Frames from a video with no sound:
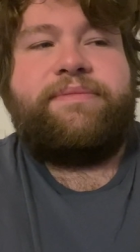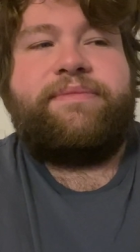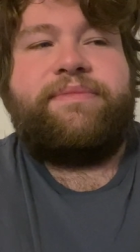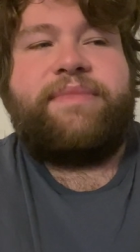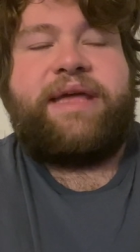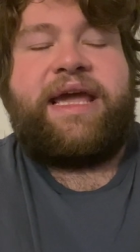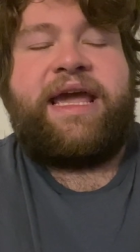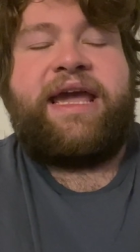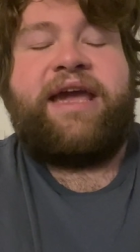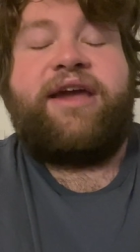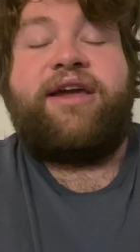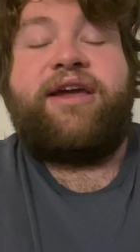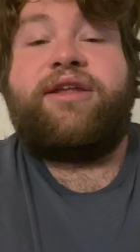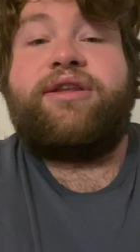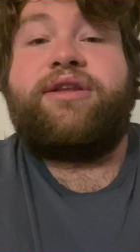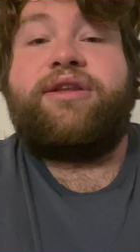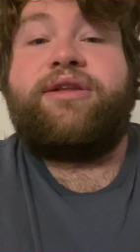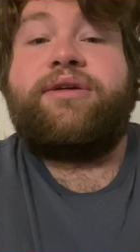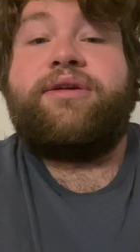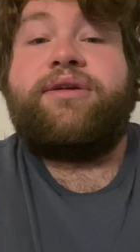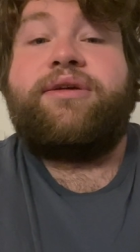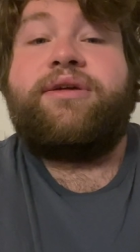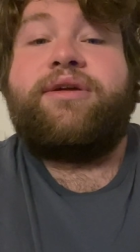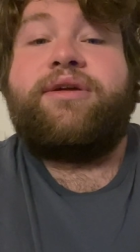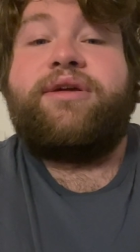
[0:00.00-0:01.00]

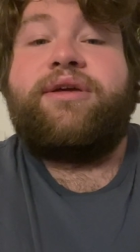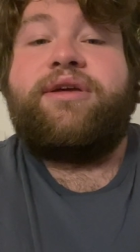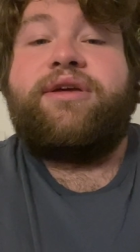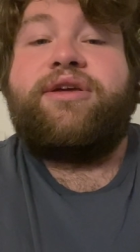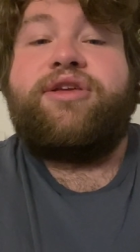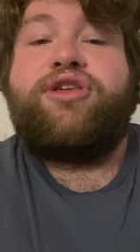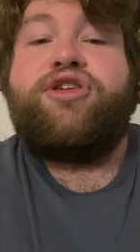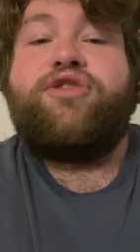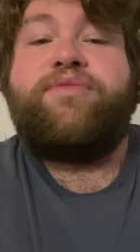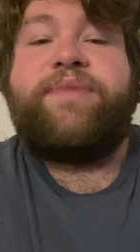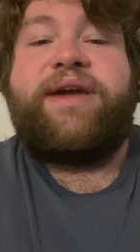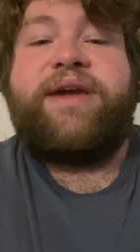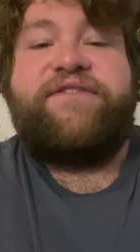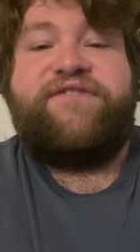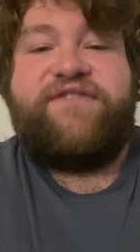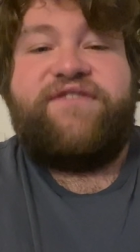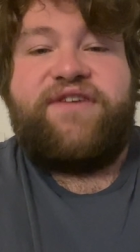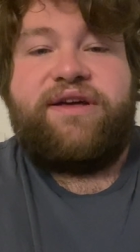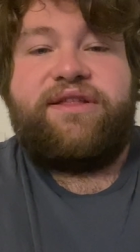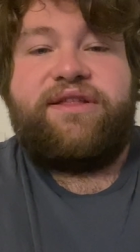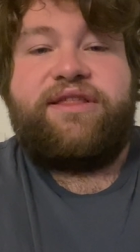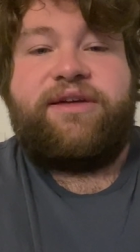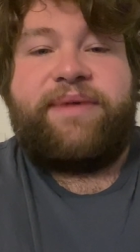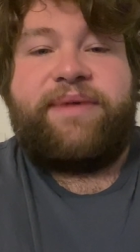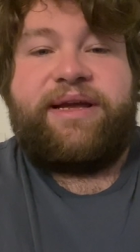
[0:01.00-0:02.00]
And you may
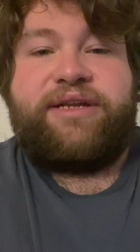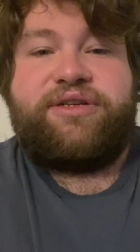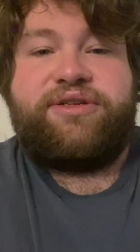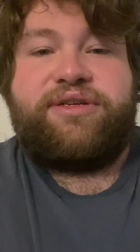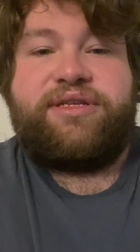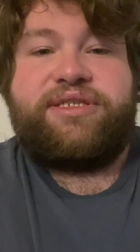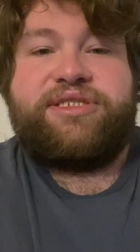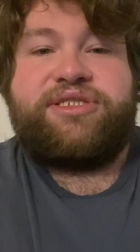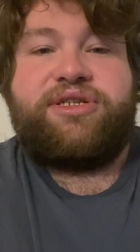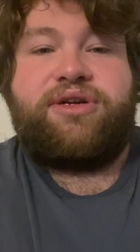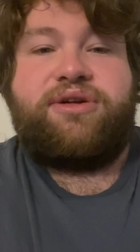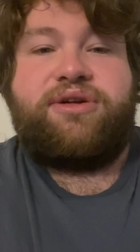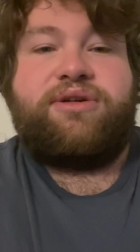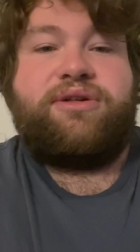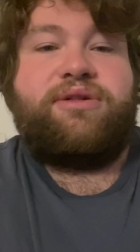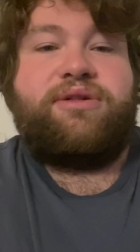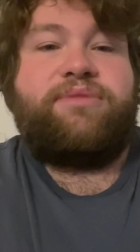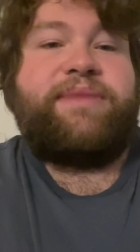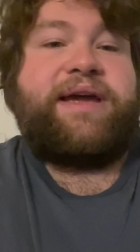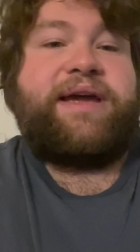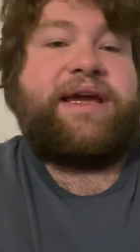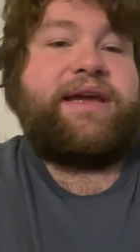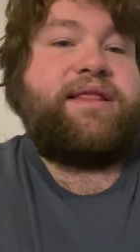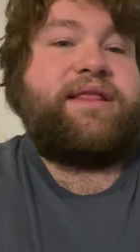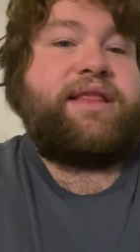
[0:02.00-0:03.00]
feel them enter the circle
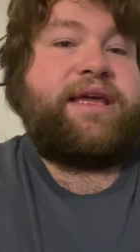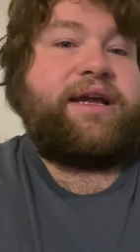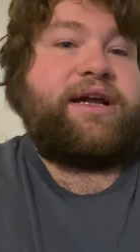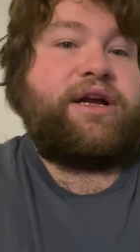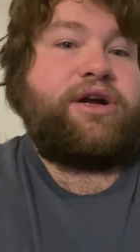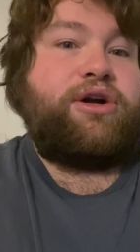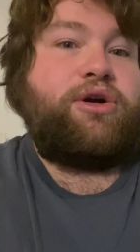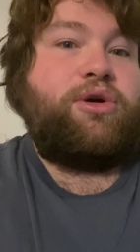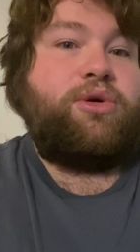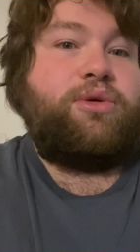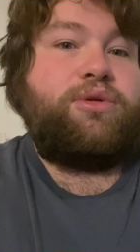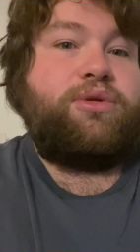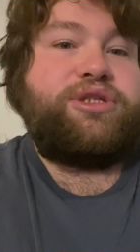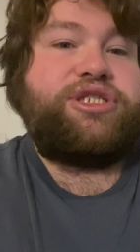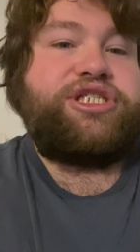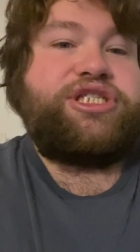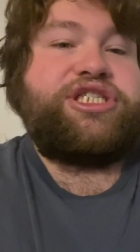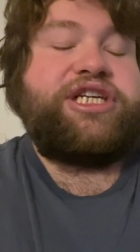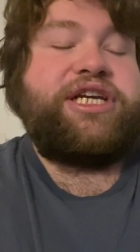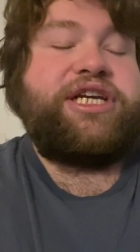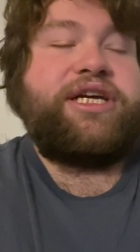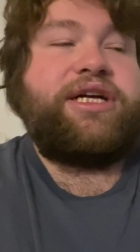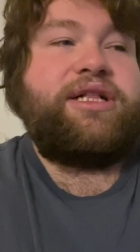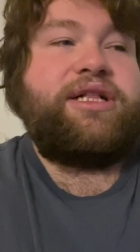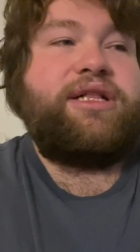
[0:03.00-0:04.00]
by like a cold
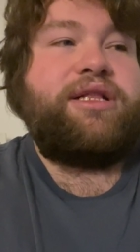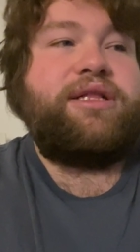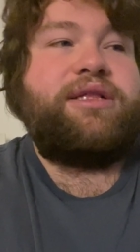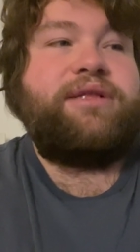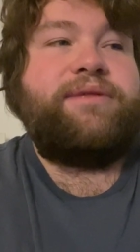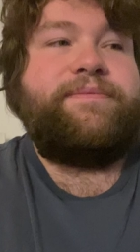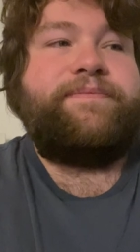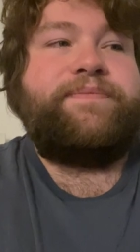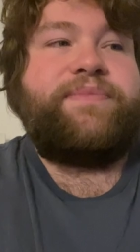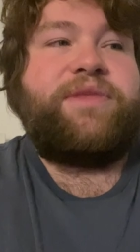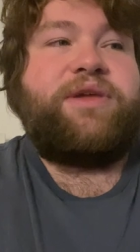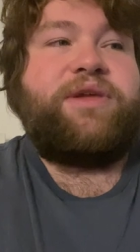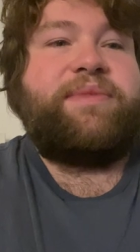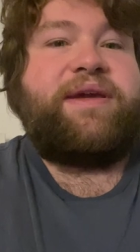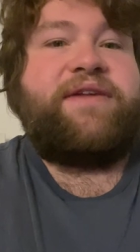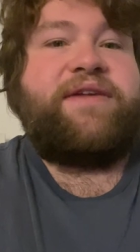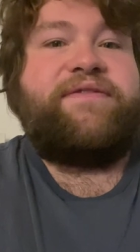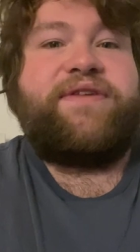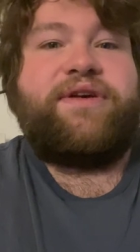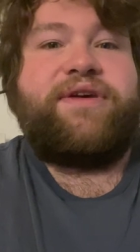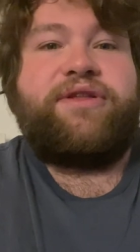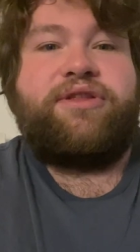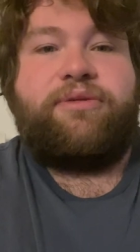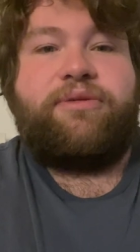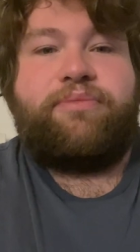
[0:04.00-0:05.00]
chill. You may
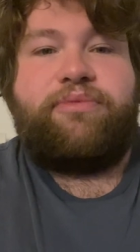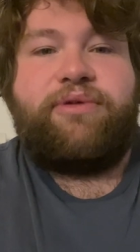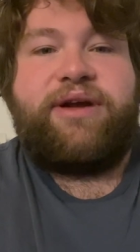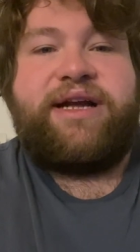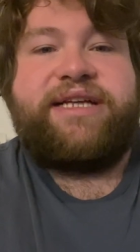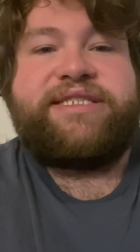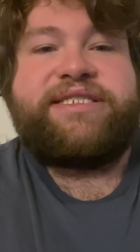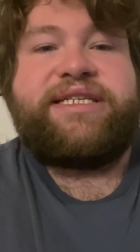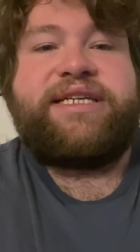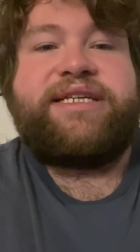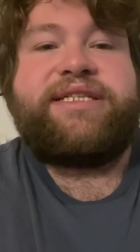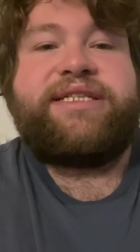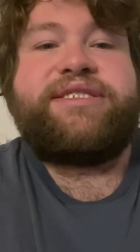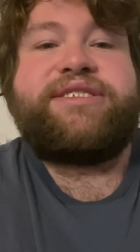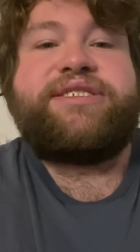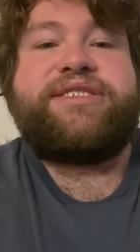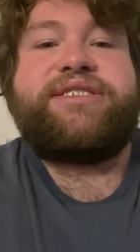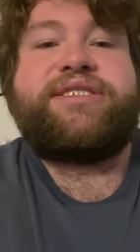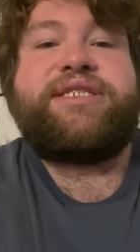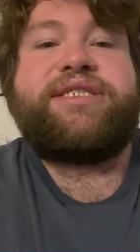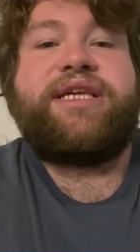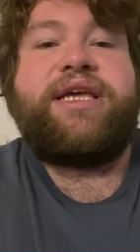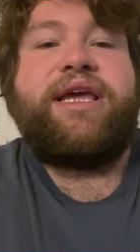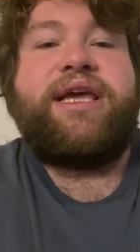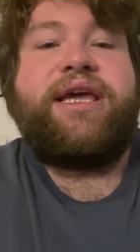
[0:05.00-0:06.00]
feel their
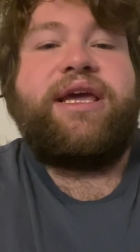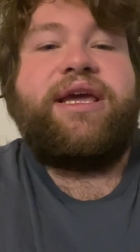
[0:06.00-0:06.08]
presence.